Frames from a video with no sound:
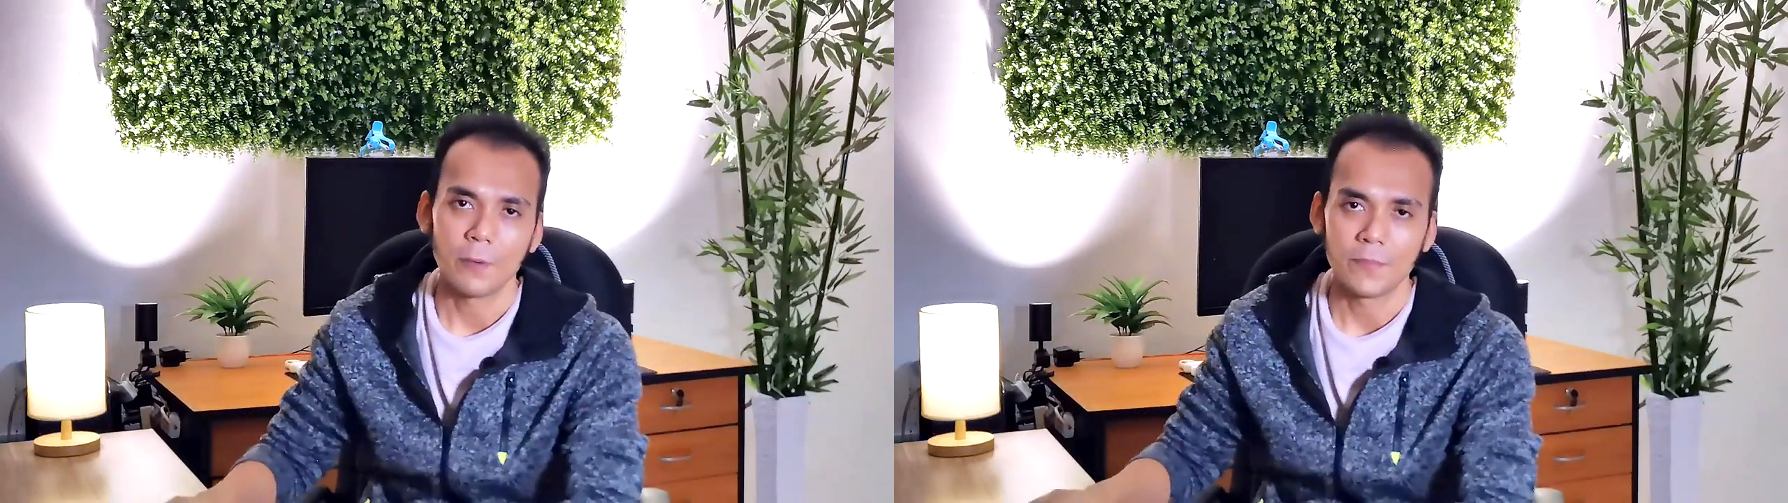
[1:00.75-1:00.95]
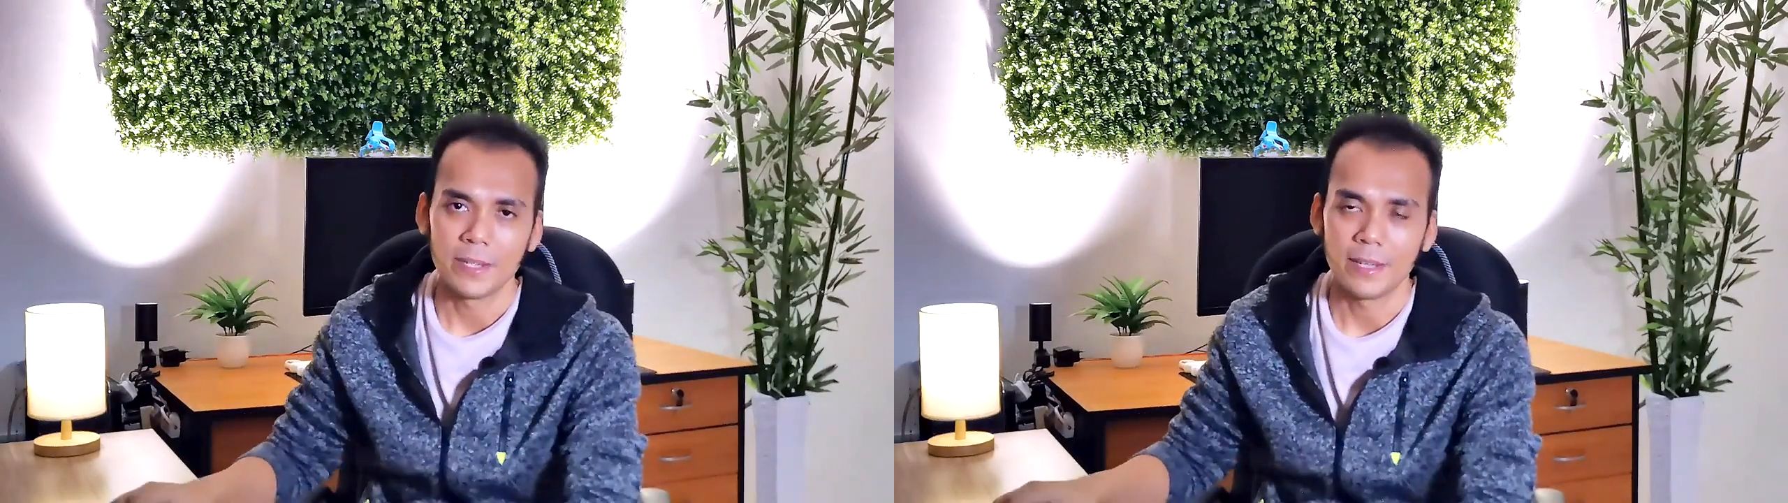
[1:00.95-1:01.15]

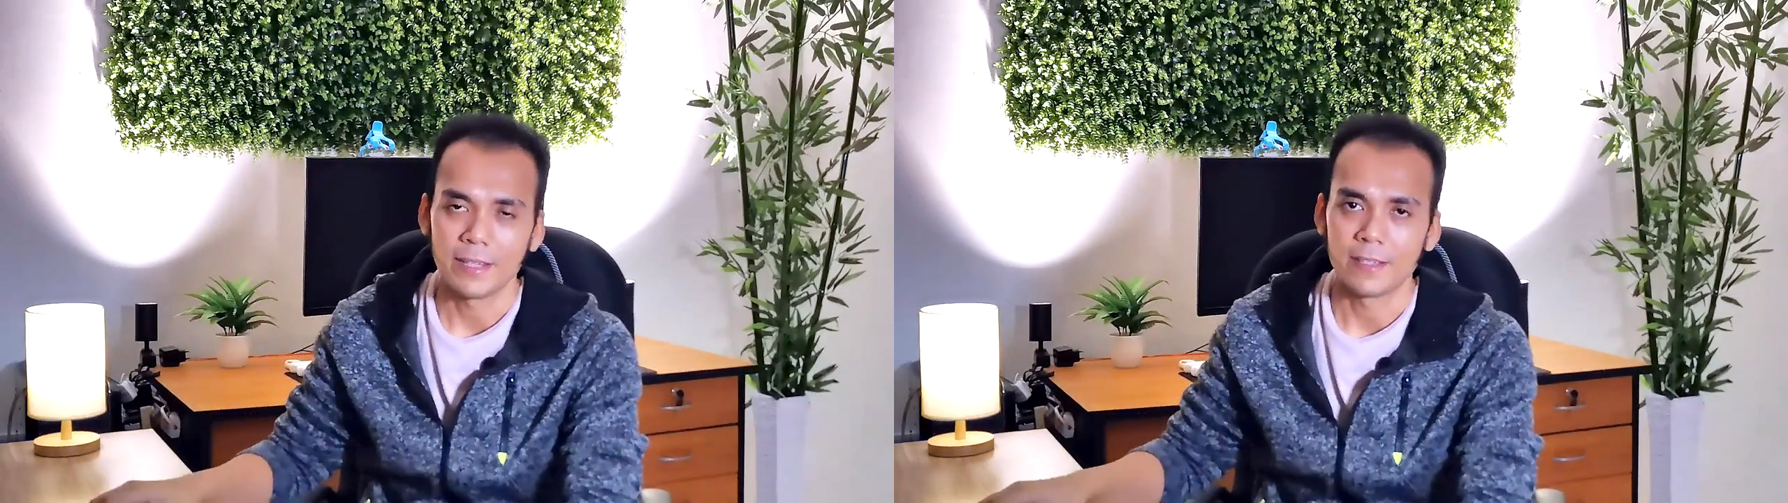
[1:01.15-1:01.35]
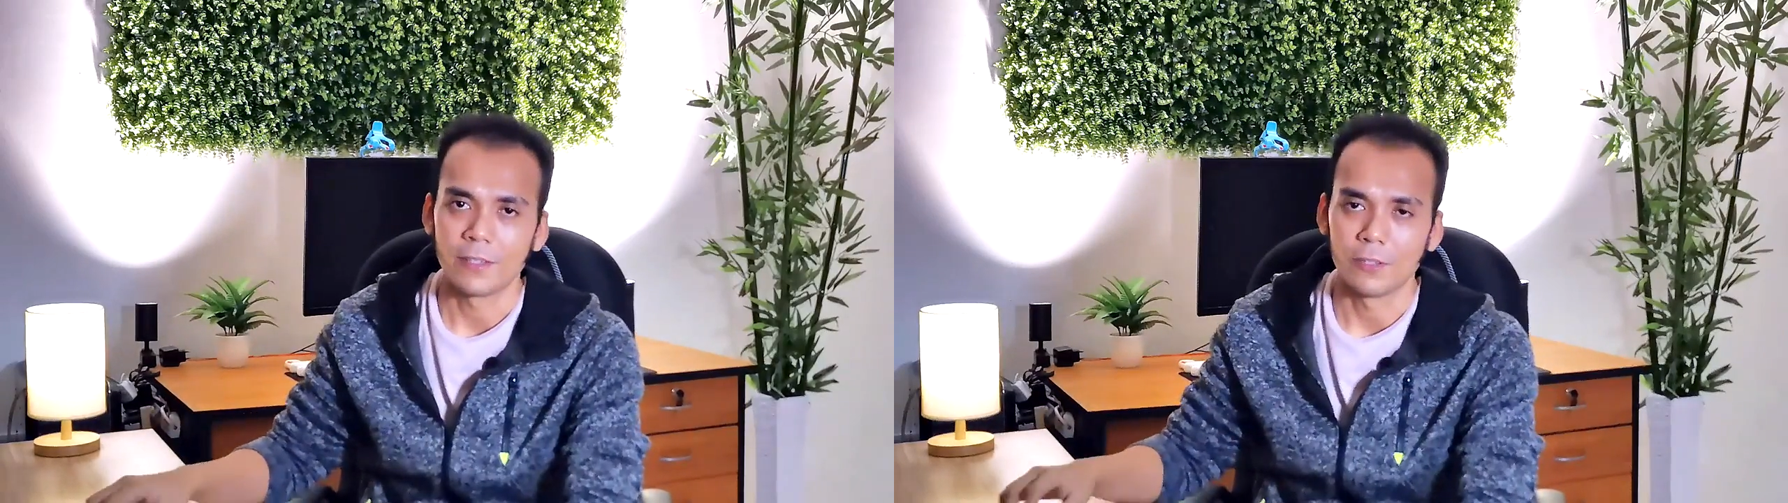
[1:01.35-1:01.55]
opinion
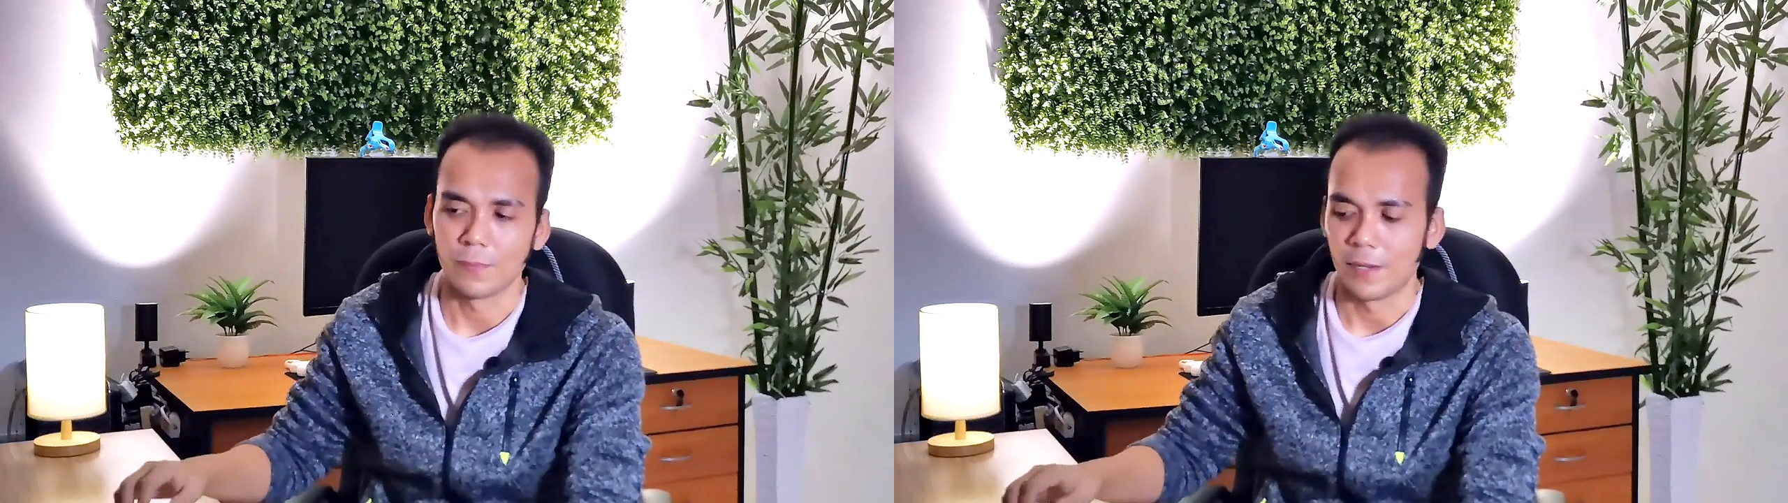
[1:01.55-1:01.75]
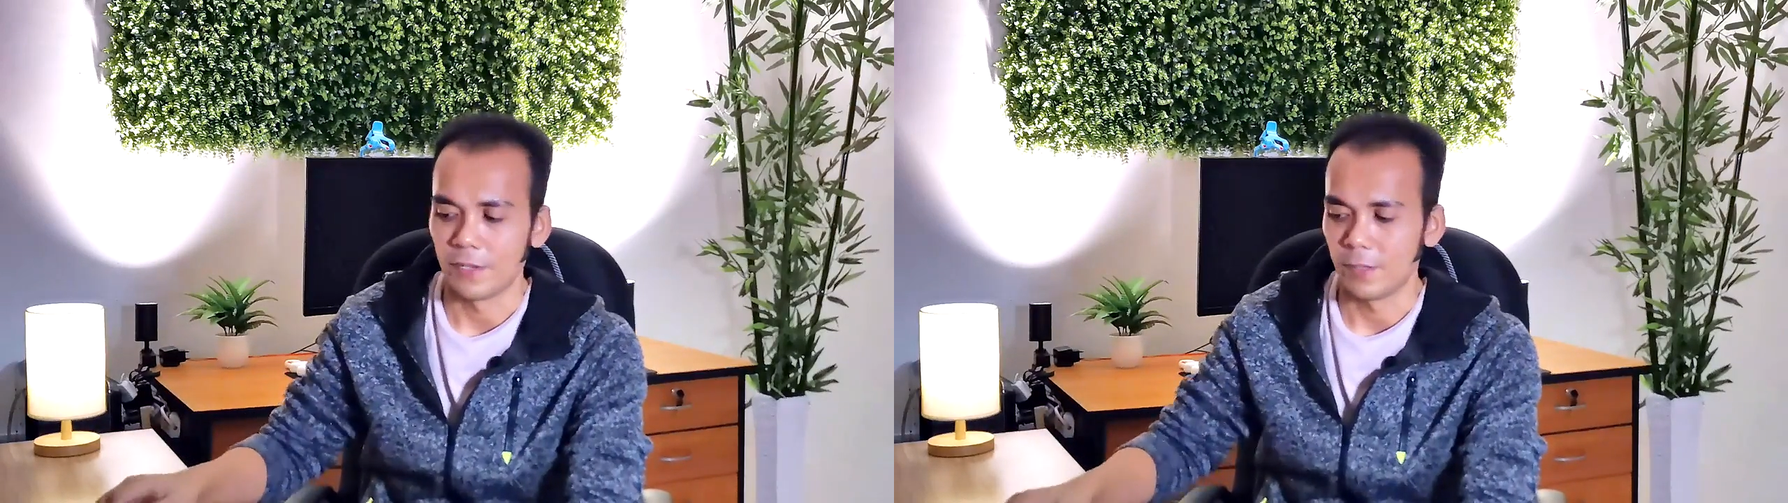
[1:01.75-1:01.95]
and thoughts
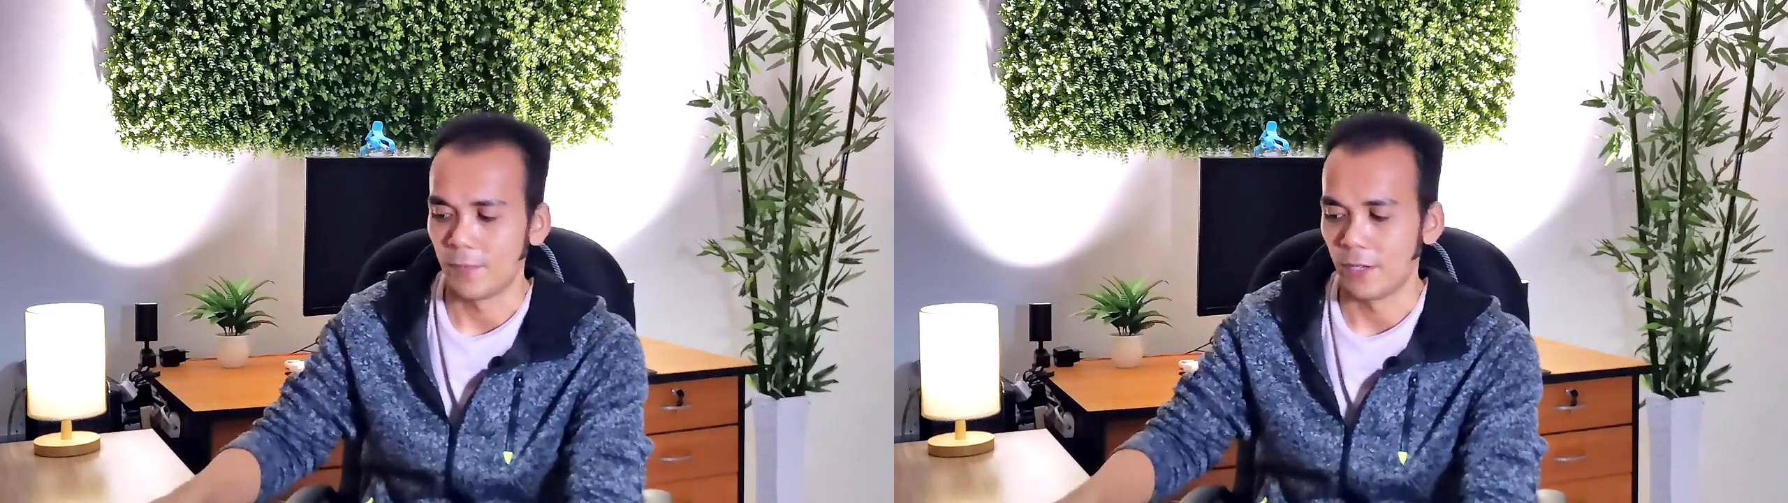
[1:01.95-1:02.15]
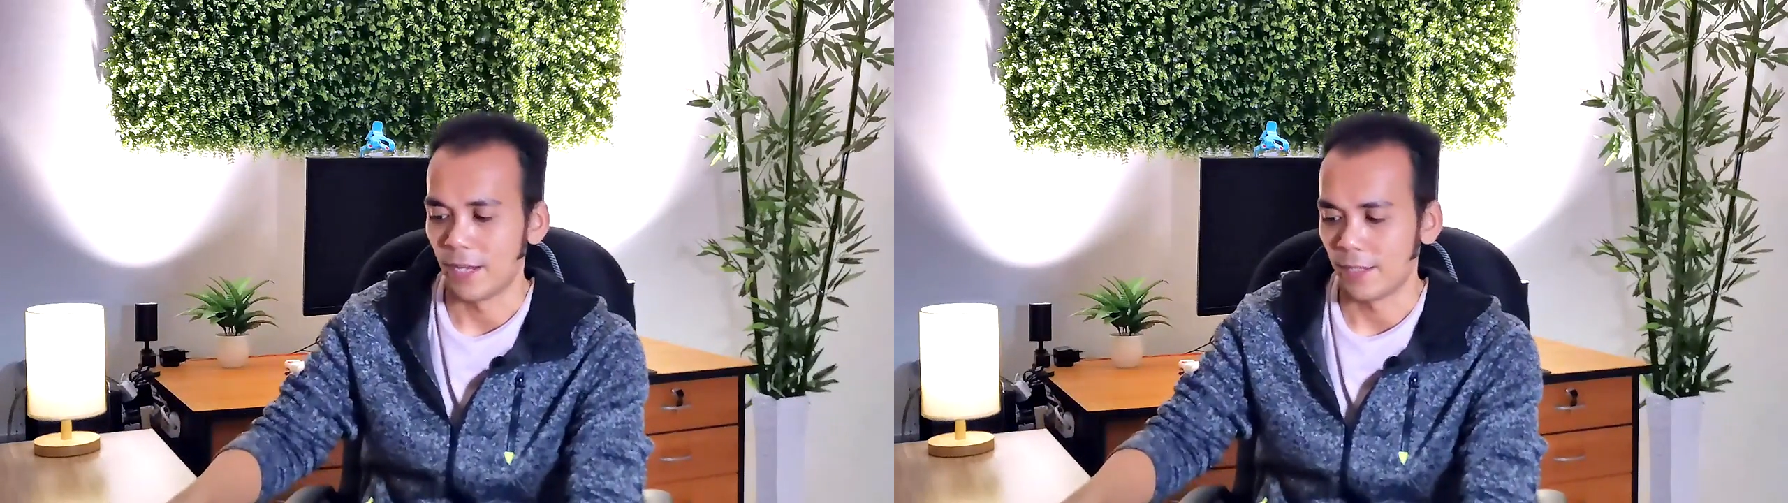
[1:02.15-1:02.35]
about these
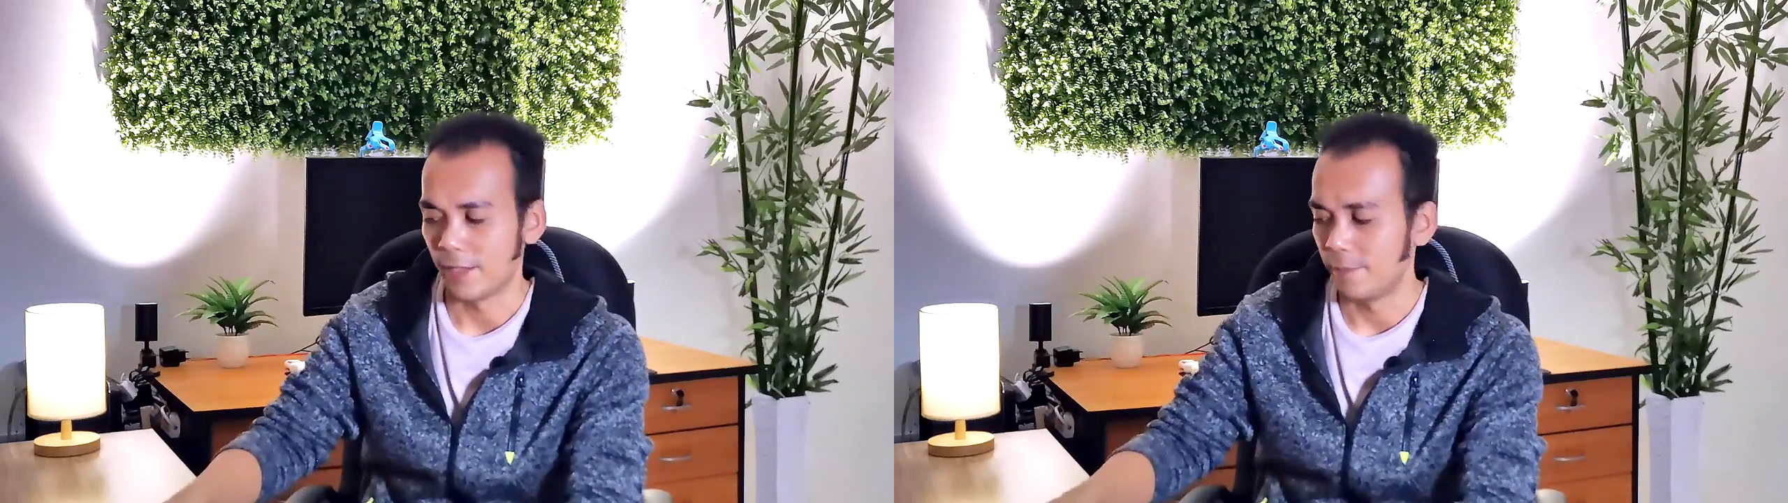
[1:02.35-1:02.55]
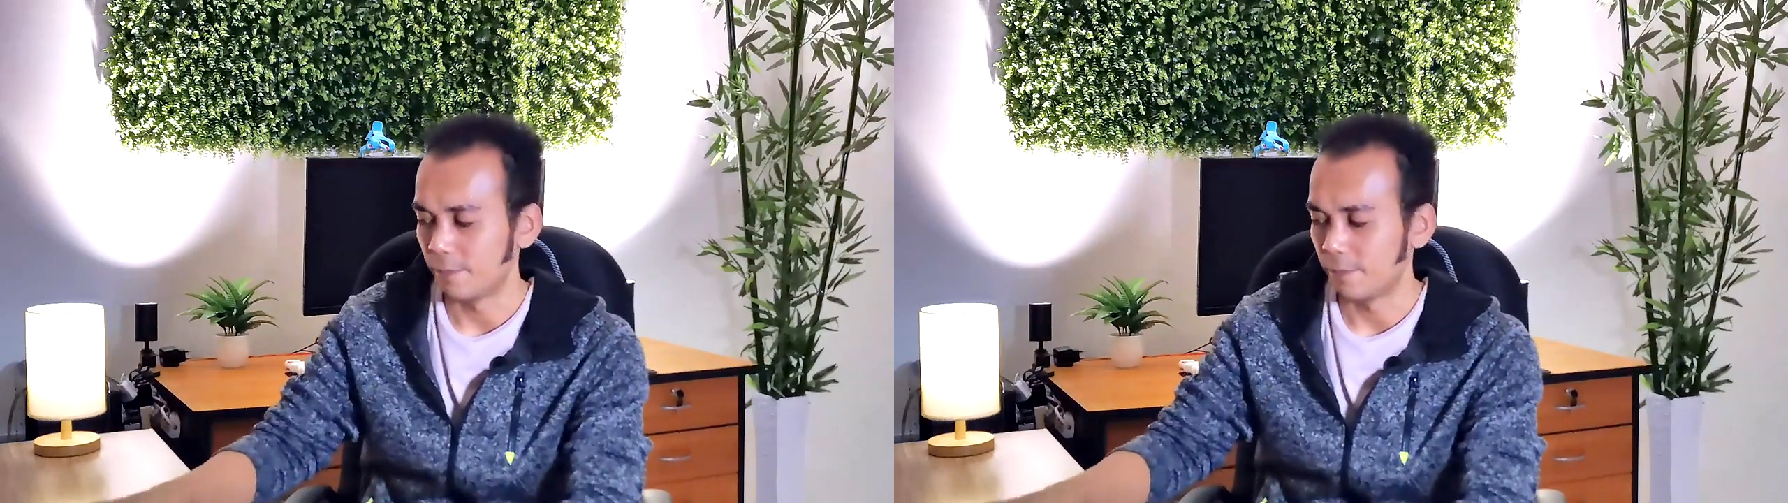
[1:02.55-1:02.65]
products.